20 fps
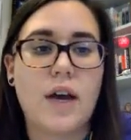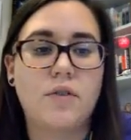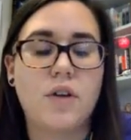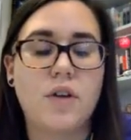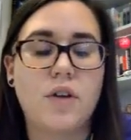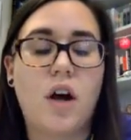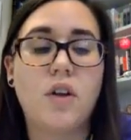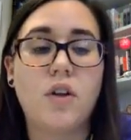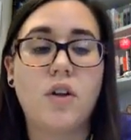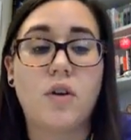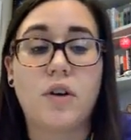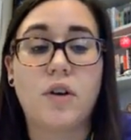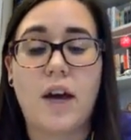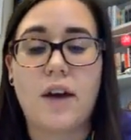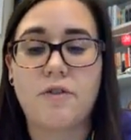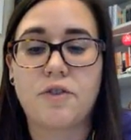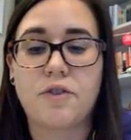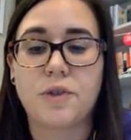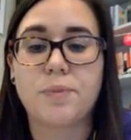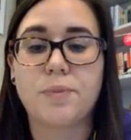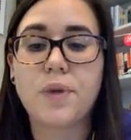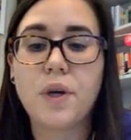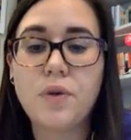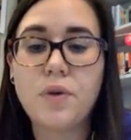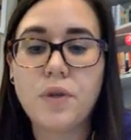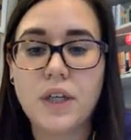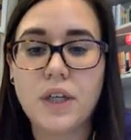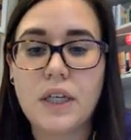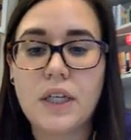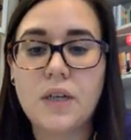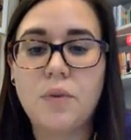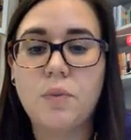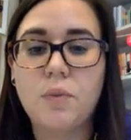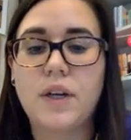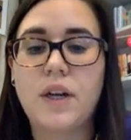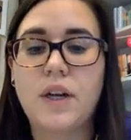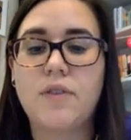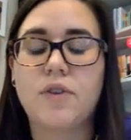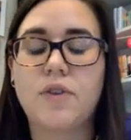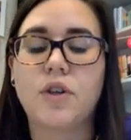not long after broken
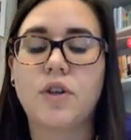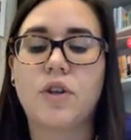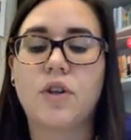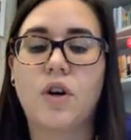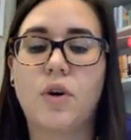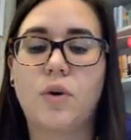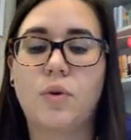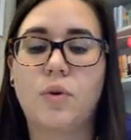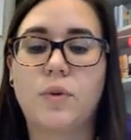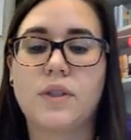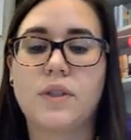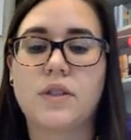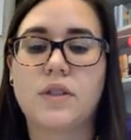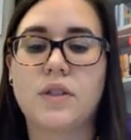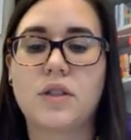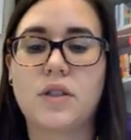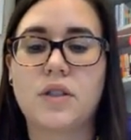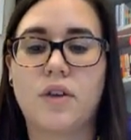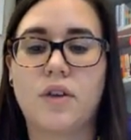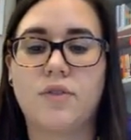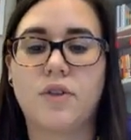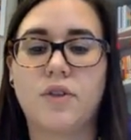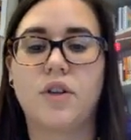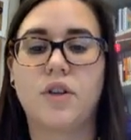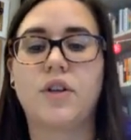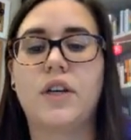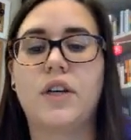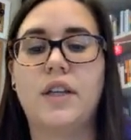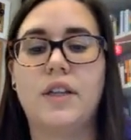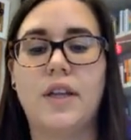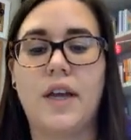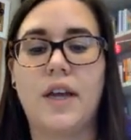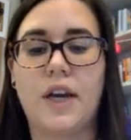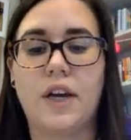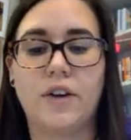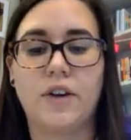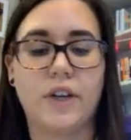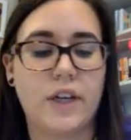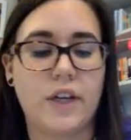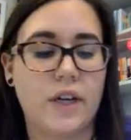whenever gold was discovered in the
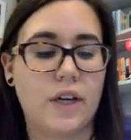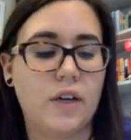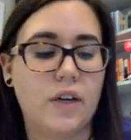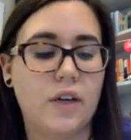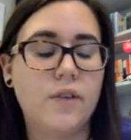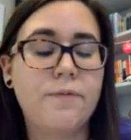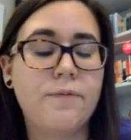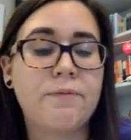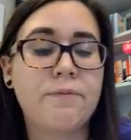area